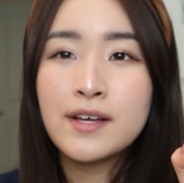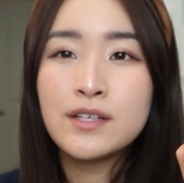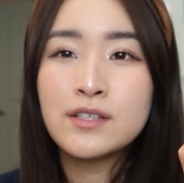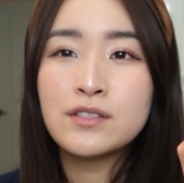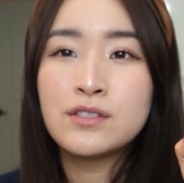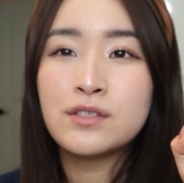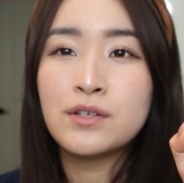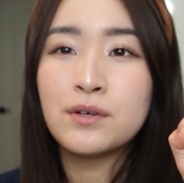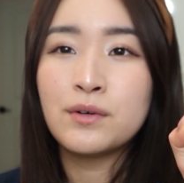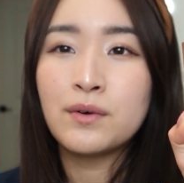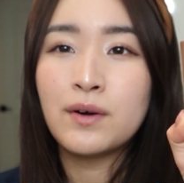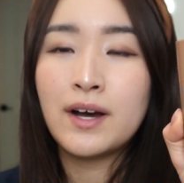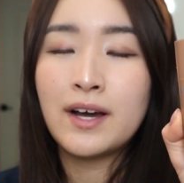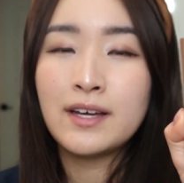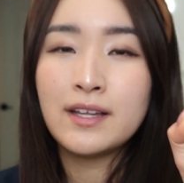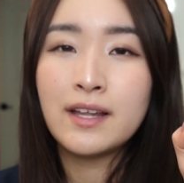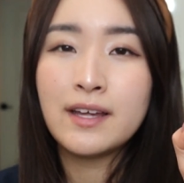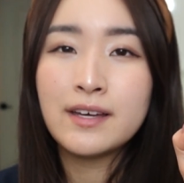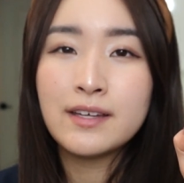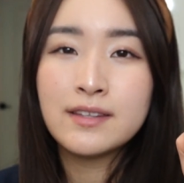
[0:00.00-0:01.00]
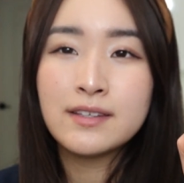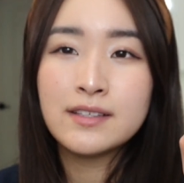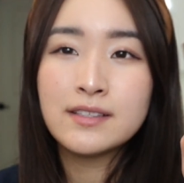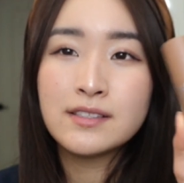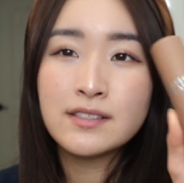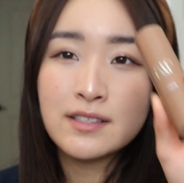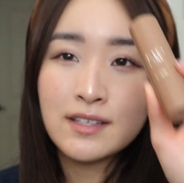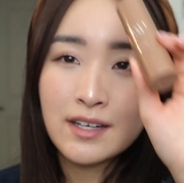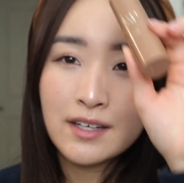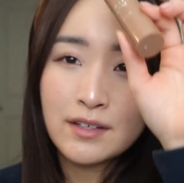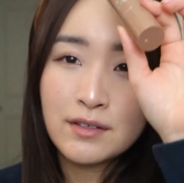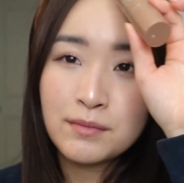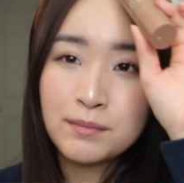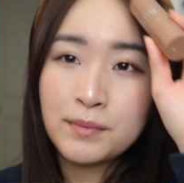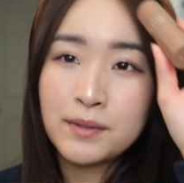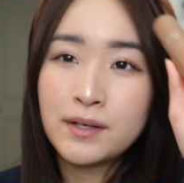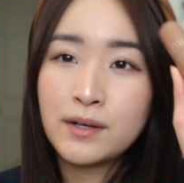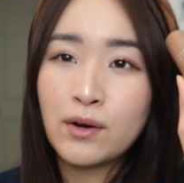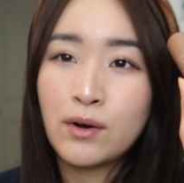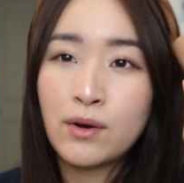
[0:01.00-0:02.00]
So I like this to kind of
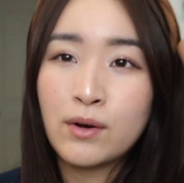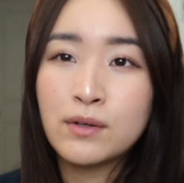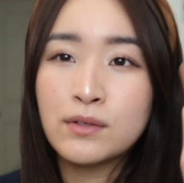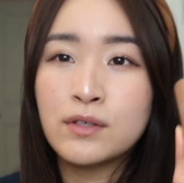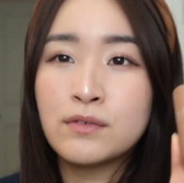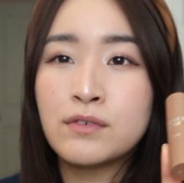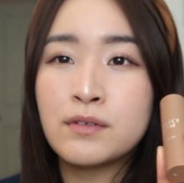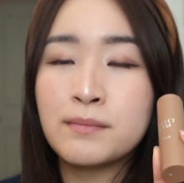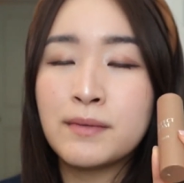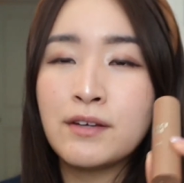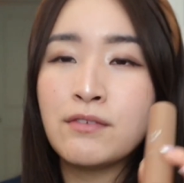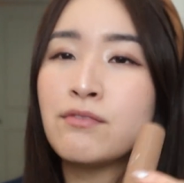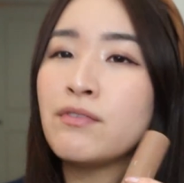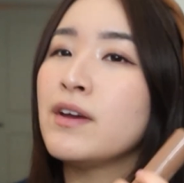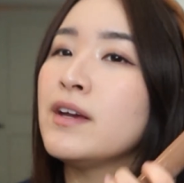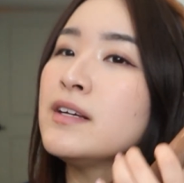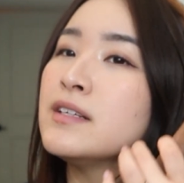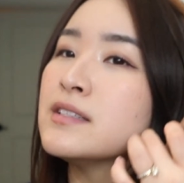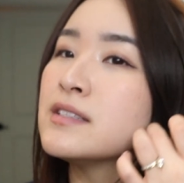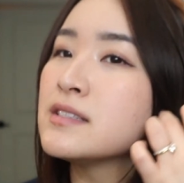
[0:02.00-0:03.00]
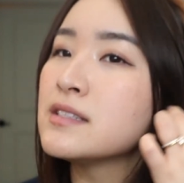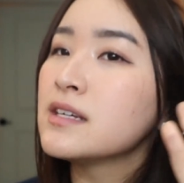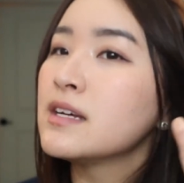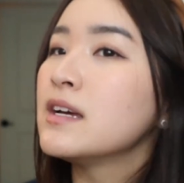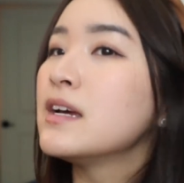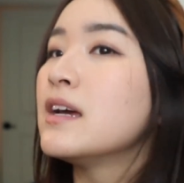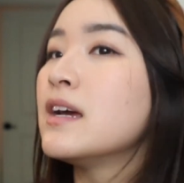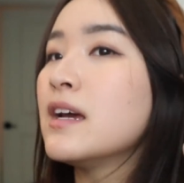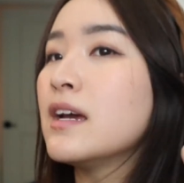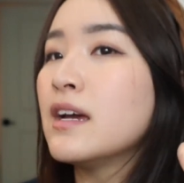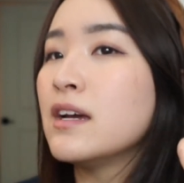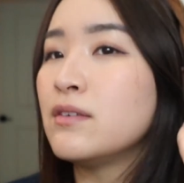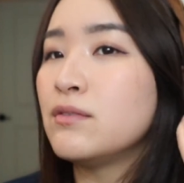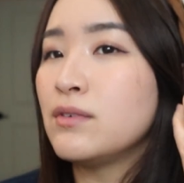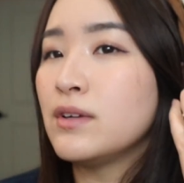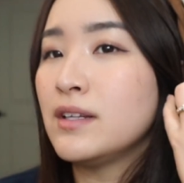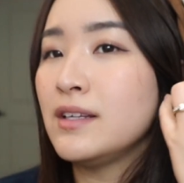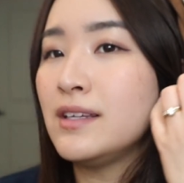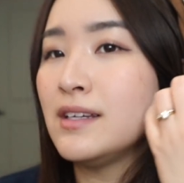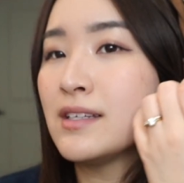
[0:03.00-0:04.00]
put all over my face and
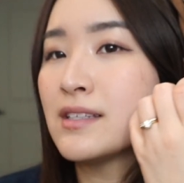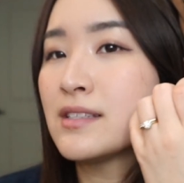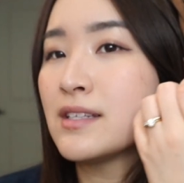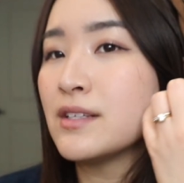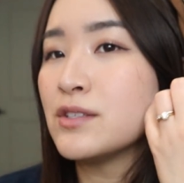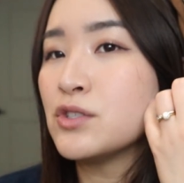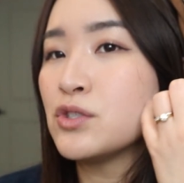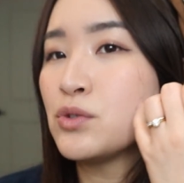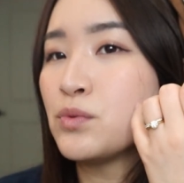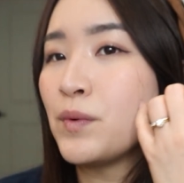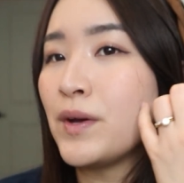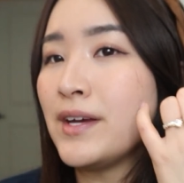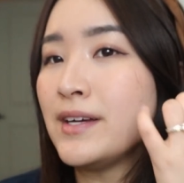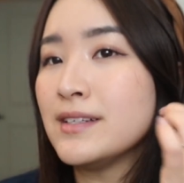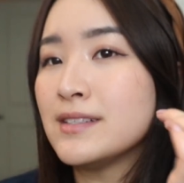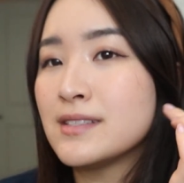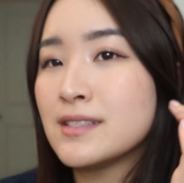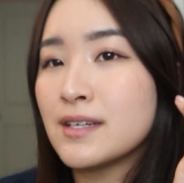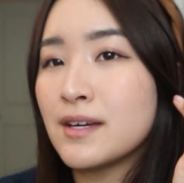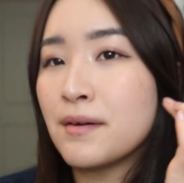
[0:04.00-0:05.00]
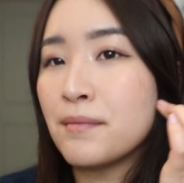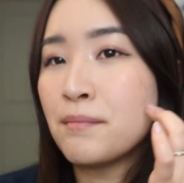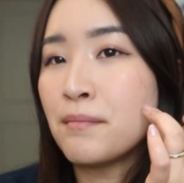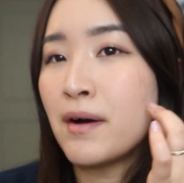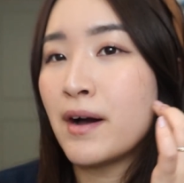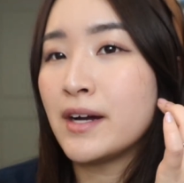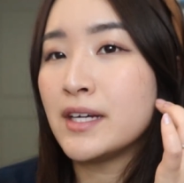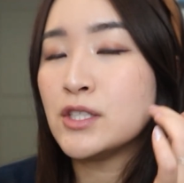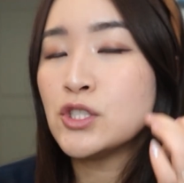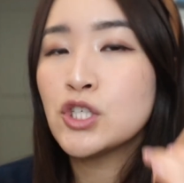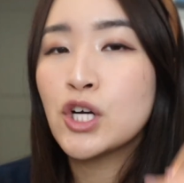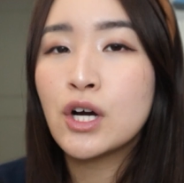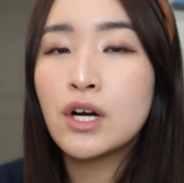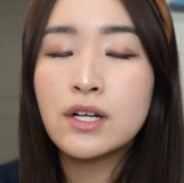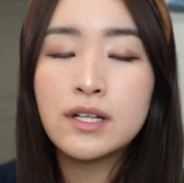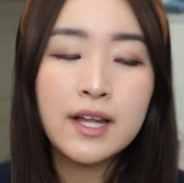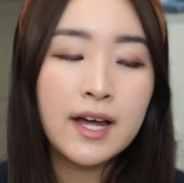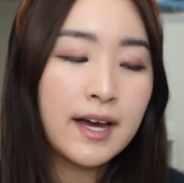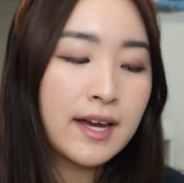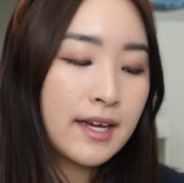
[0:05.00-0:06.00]
really accentuate my
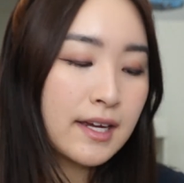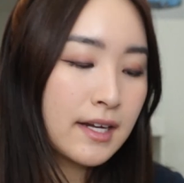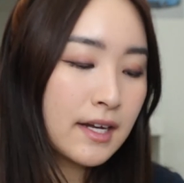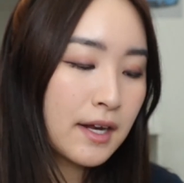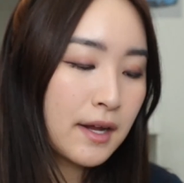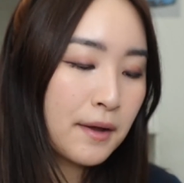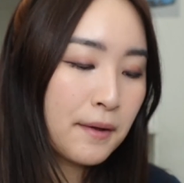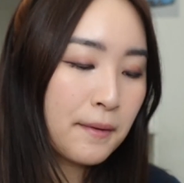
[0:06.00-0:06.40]
jawline.